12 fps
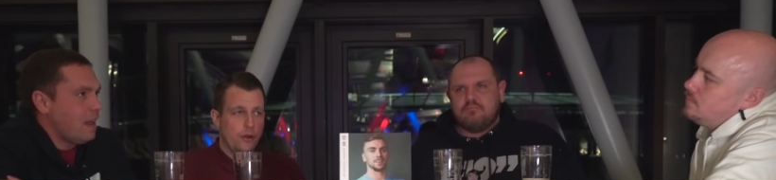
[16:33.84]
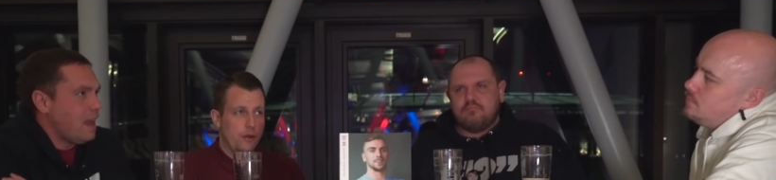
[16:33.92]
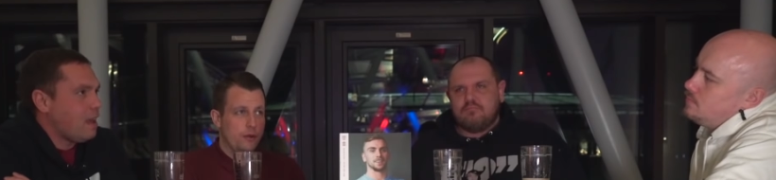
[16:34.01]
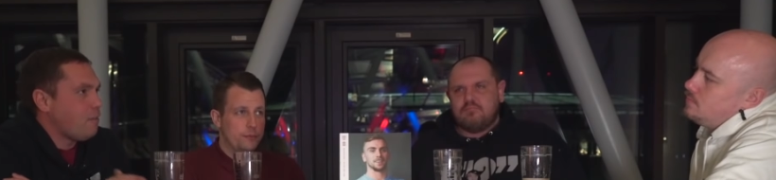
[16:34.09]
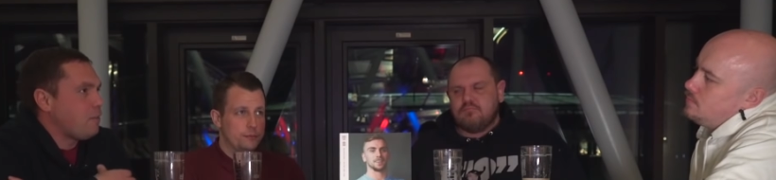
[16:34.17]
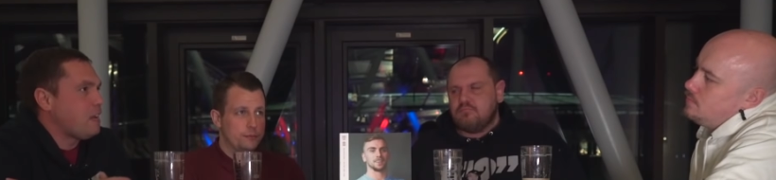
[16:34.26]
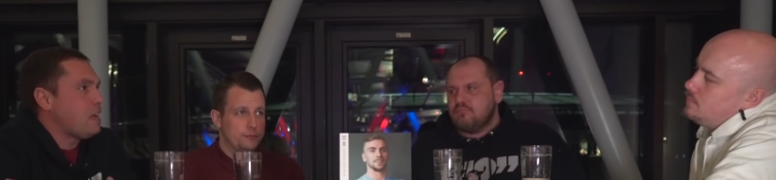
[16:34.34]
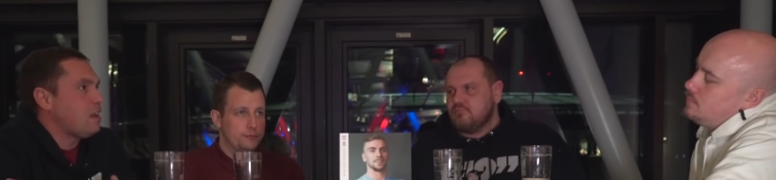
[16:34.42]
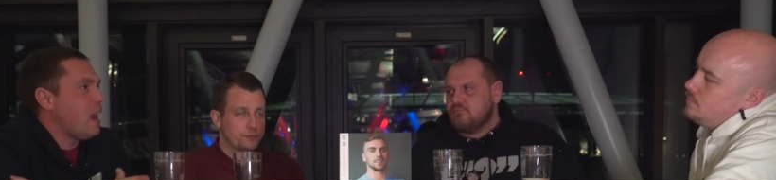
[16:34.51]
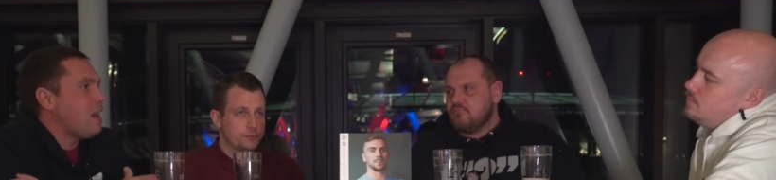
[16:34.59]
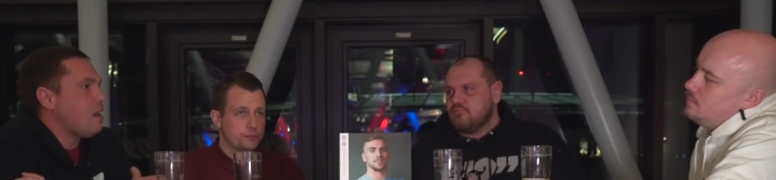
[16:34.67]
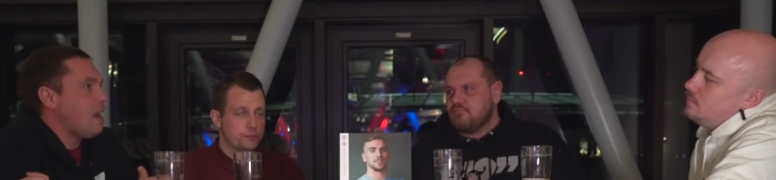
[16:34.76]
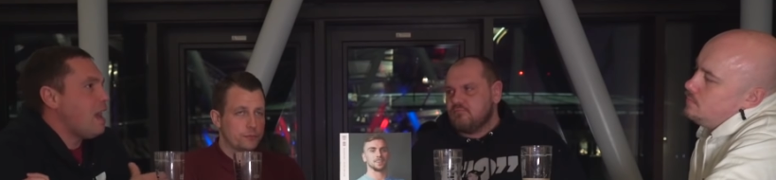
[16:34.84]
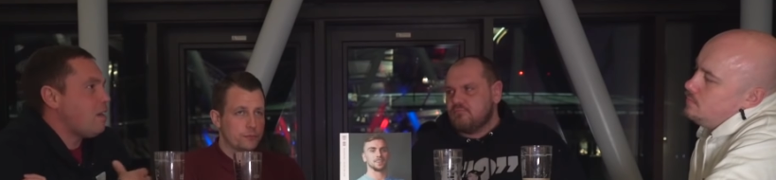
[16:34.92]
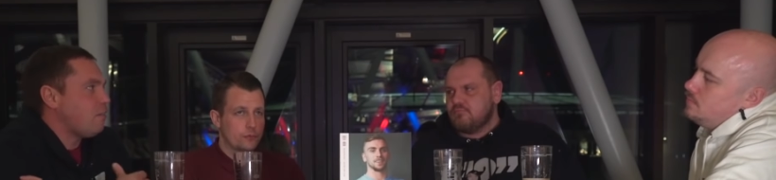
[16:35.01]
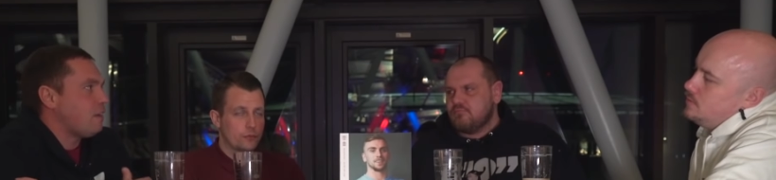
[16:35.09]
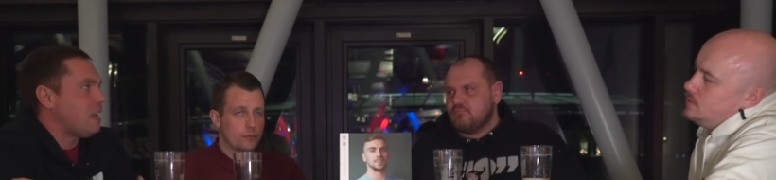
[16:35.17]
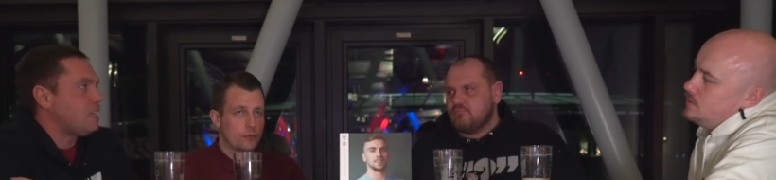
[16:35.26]
Speaker 1: our thing. Our,
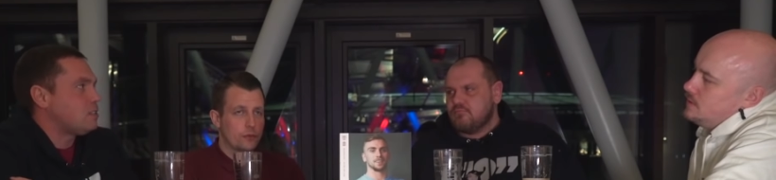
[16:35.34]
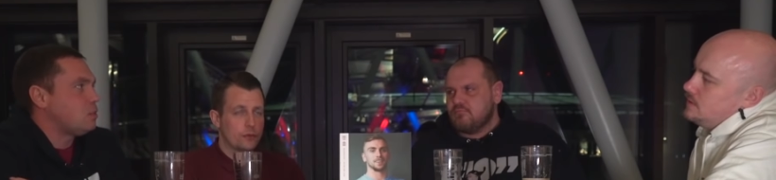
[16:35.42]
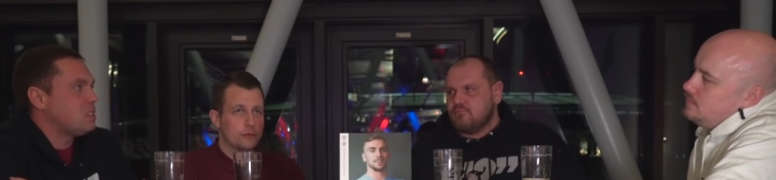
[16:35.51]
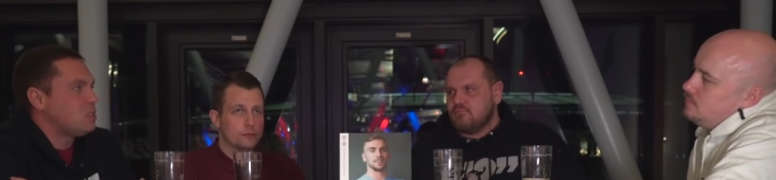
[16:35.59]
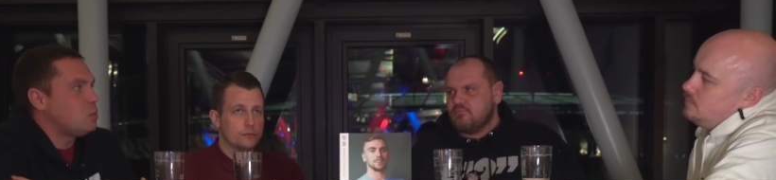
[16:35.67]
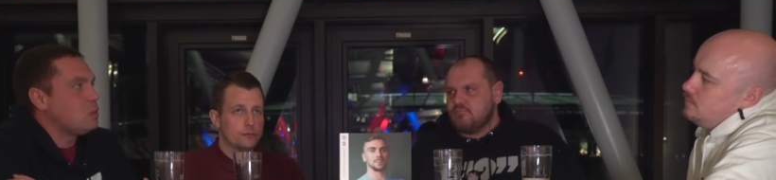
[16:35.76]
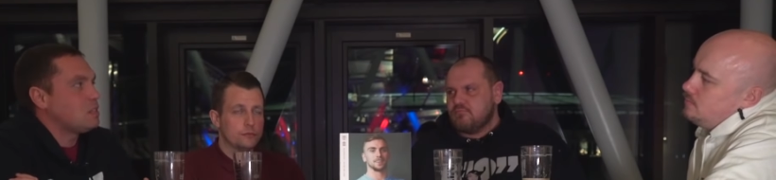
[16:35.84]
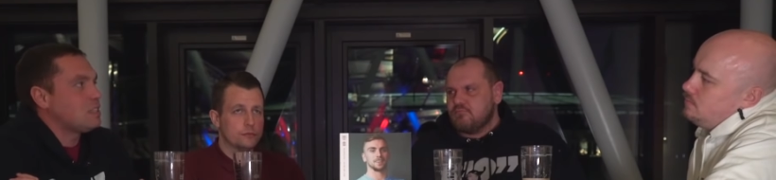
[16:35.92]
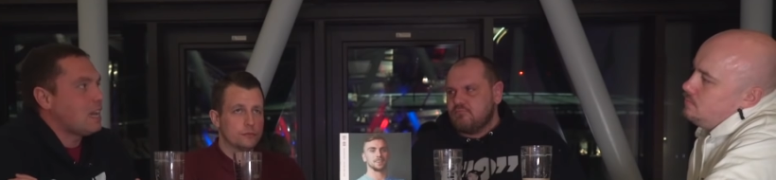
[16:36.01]
our thing is always all the